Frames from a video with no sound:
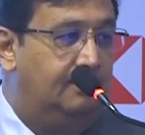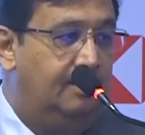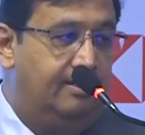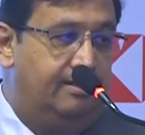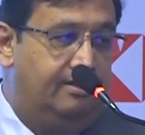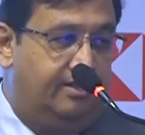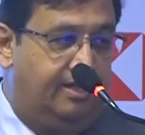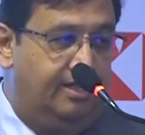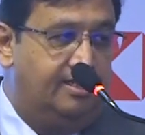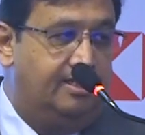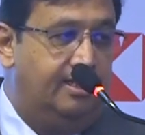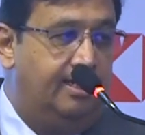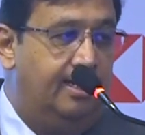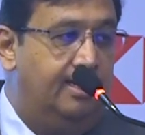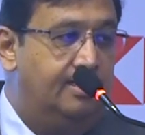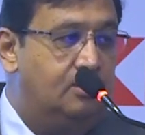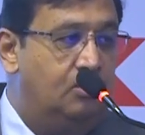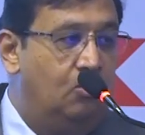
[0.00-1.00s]
then
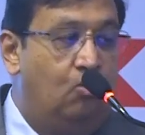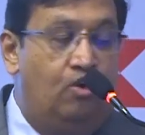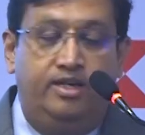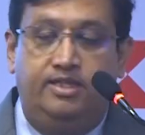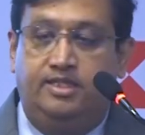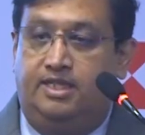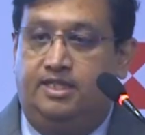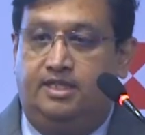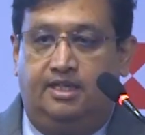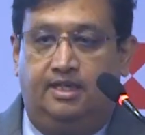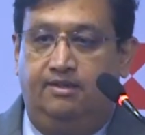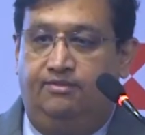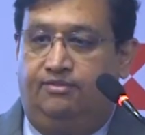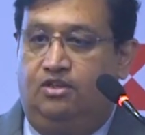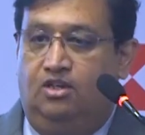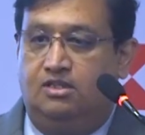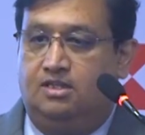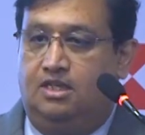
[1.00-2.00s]
TCS, ONGC
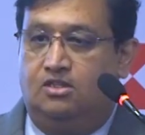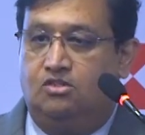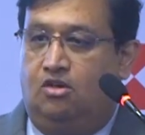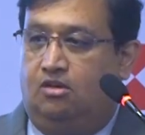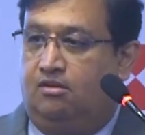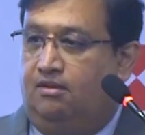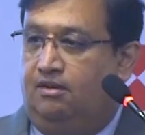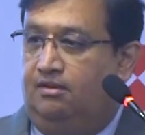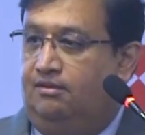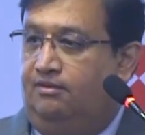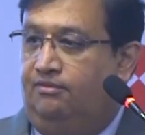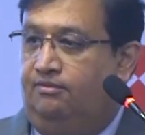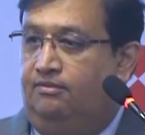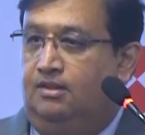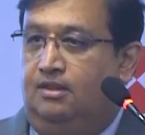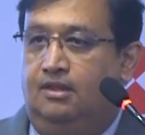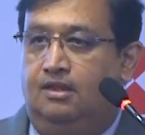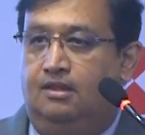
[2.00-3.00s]
of course has got one of the
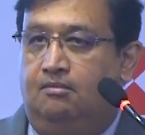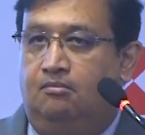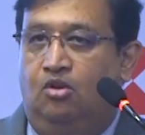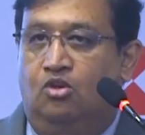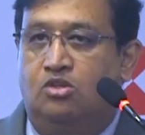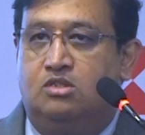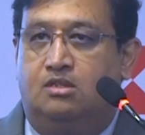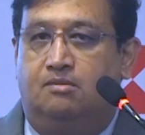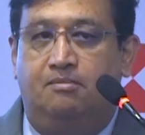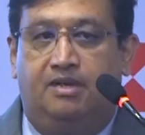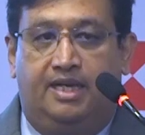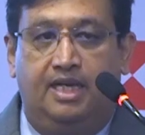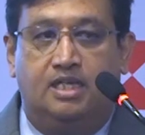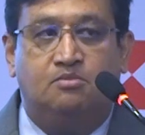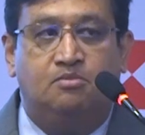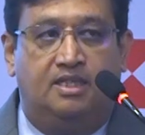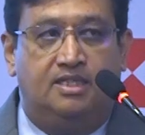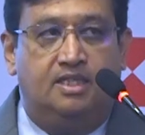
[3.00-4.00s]
most
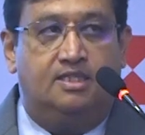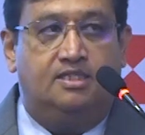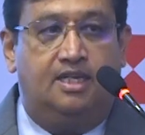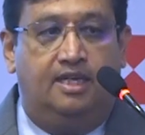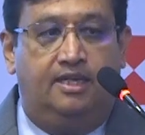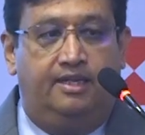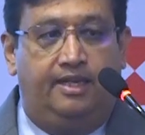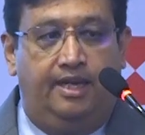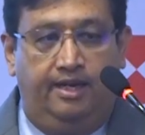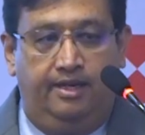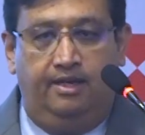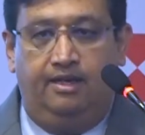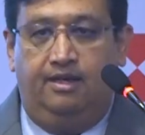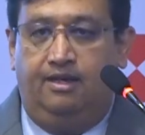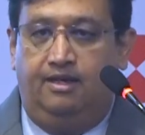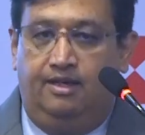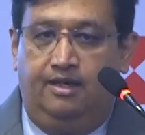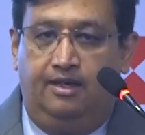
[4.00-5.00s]
biggest budgets, and they
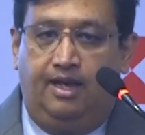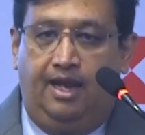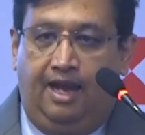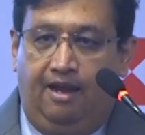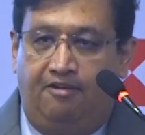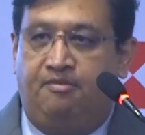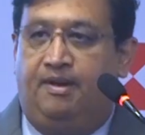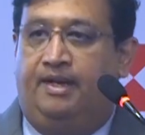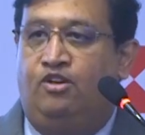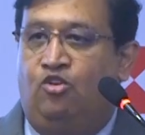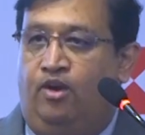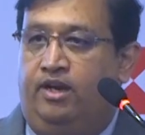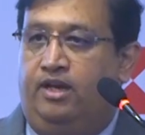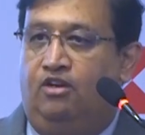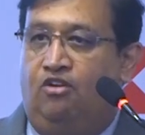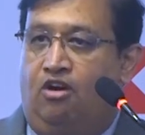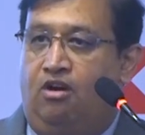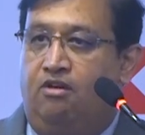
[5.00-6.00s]
have been
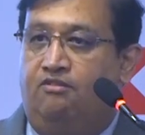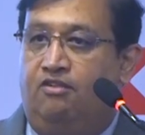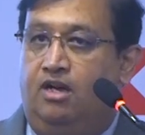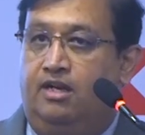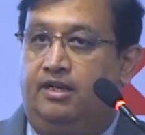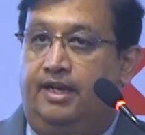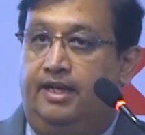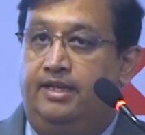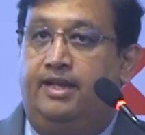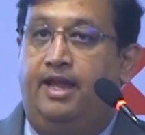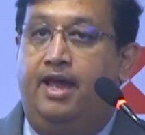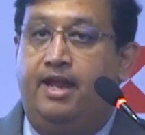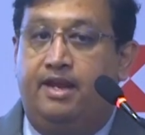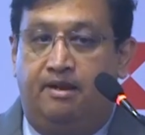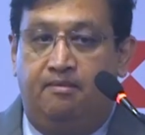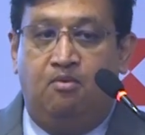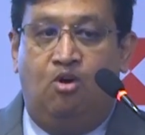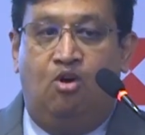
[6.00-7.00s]
doing a lot of work in their
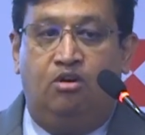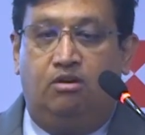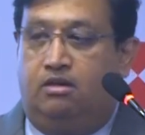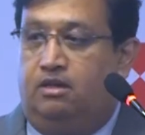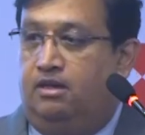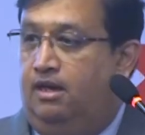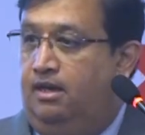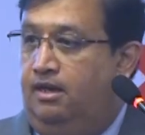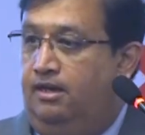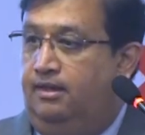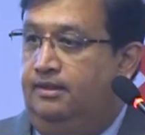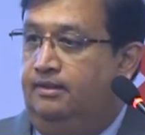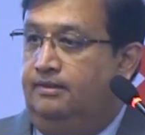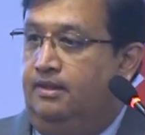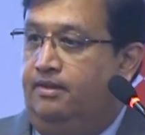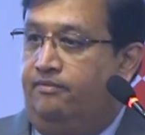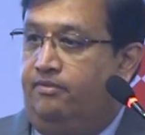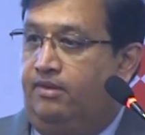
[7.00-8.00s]
remote
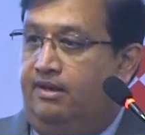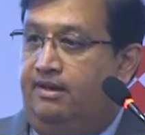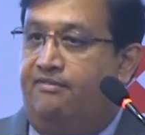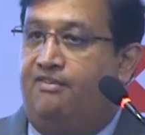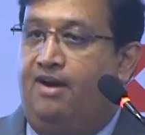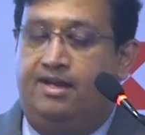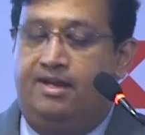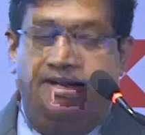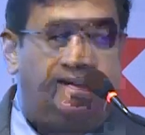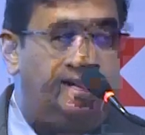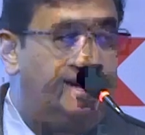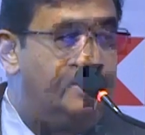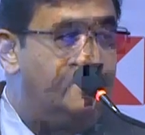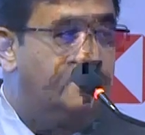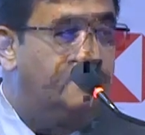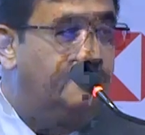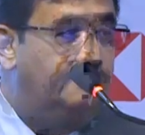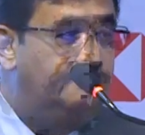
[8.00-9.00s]

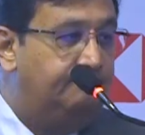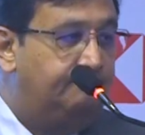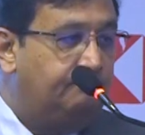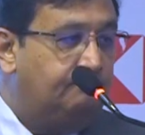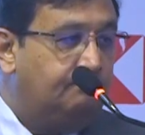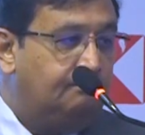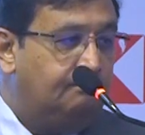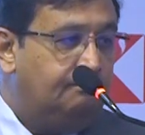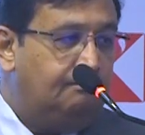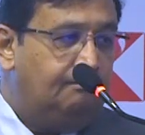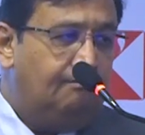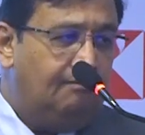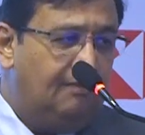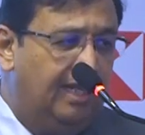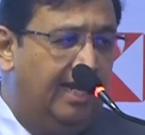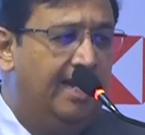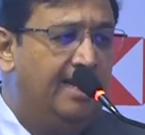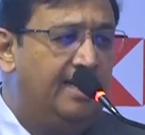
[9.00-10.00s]
refineries,
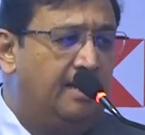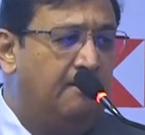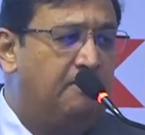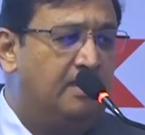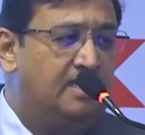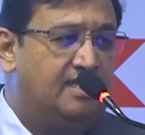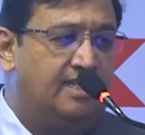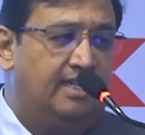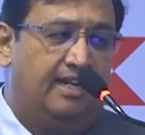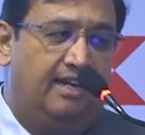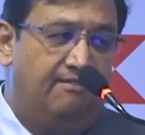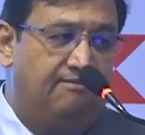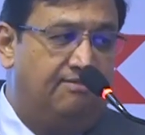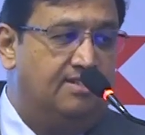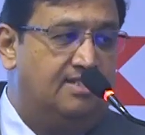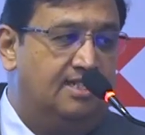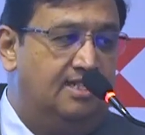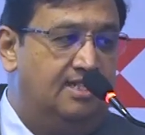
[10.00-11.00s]
NTPC,
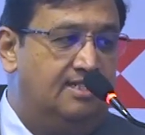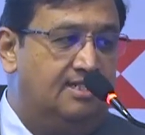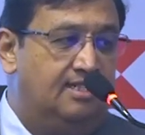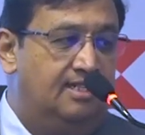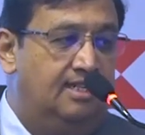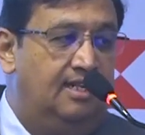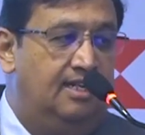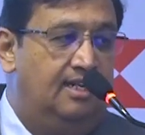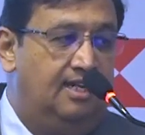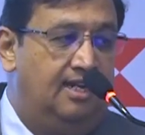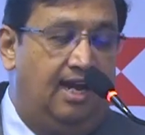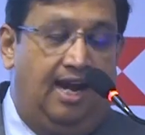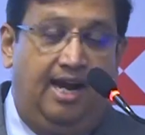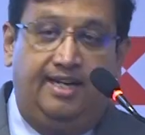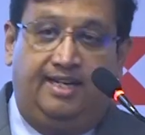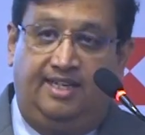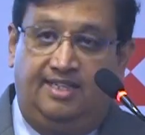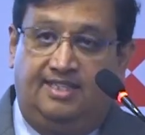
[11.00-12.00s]
Infosys,
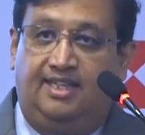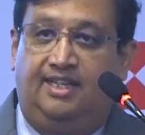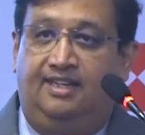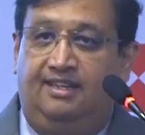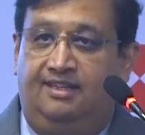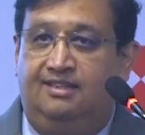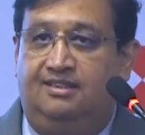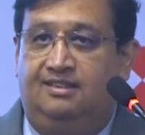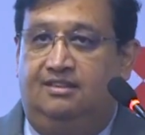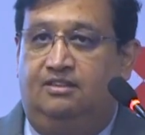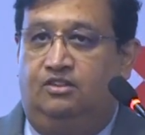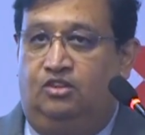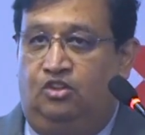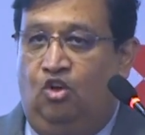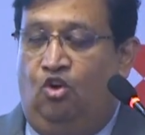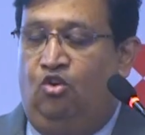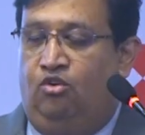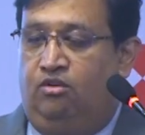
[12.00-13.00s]
ITC,
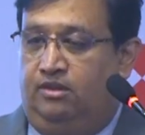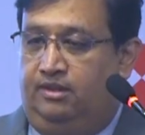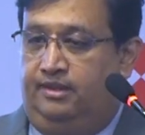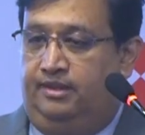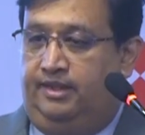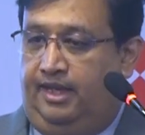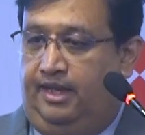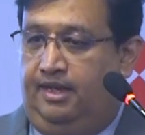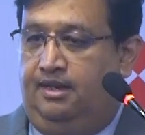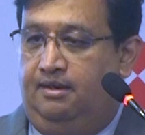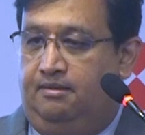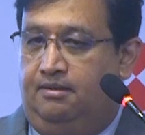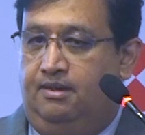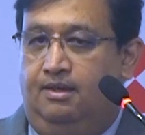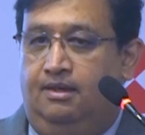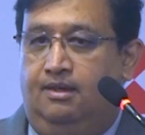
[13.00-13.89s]
though their